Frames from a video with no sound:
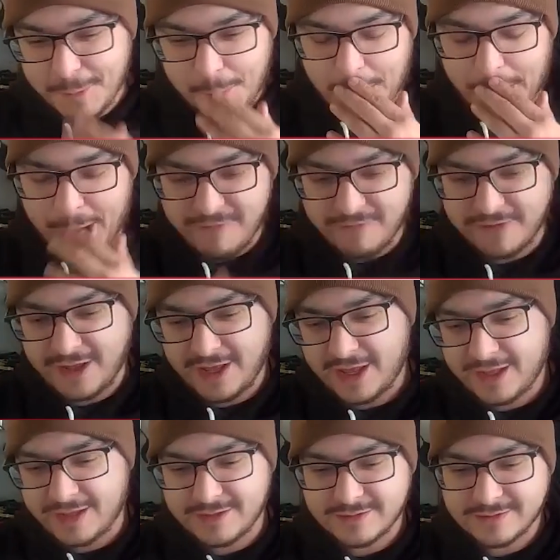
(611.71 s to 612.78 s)
we're gonna have
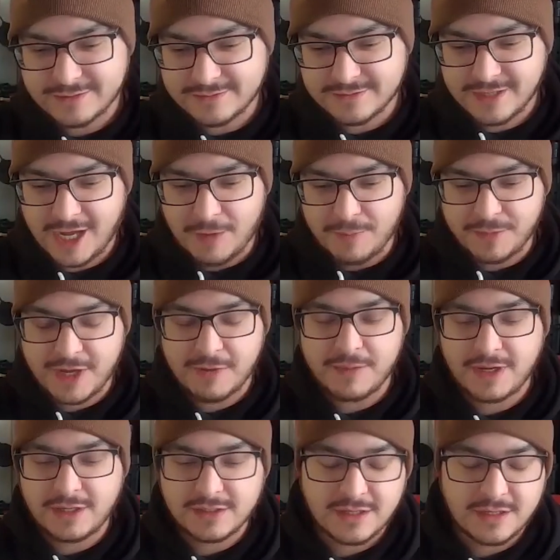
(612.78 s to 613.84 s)
a album
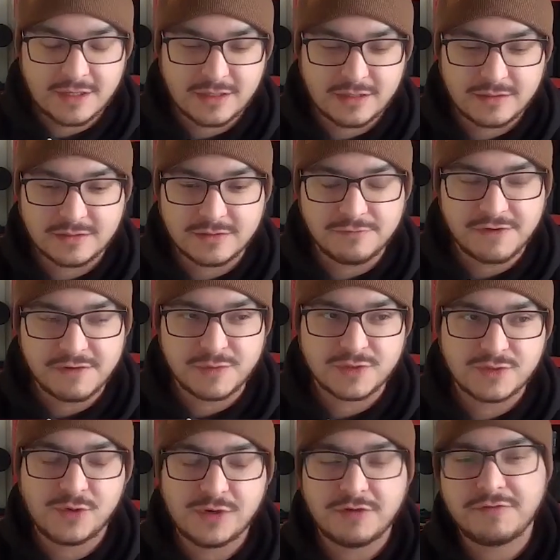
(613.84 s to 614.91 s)
coming out on
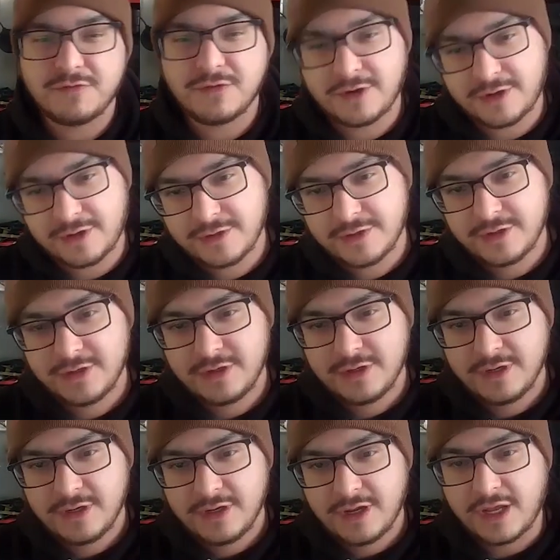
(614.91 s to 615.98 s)
November 24th.
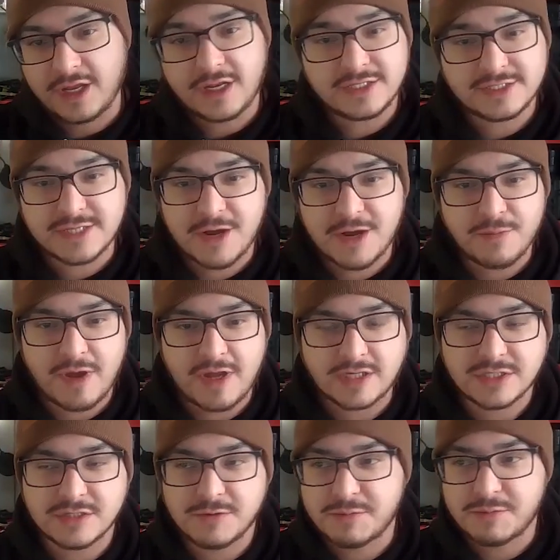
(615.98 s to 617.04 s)
And this album
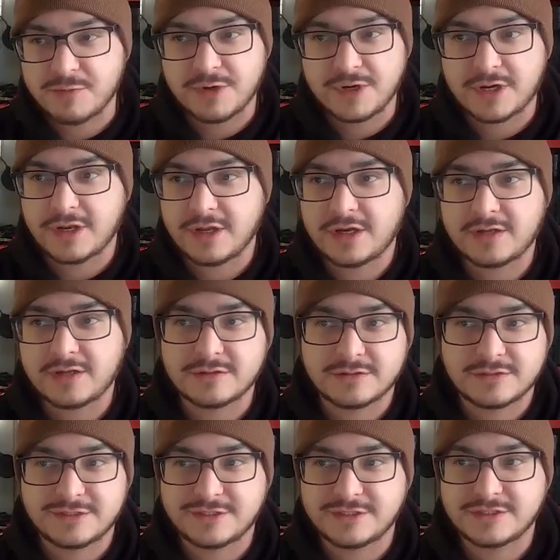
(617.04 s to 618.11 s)
actually we've been working on
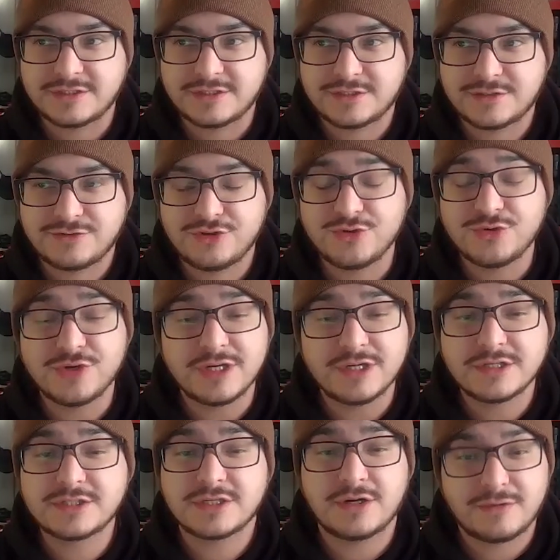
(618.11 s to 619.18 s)
since 2
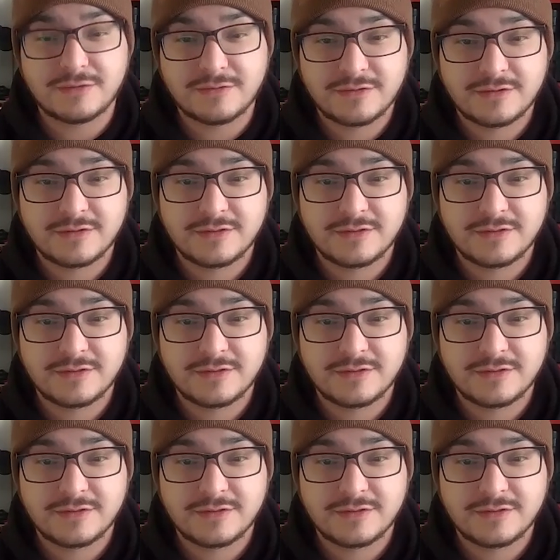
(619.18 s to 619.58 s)
years ago.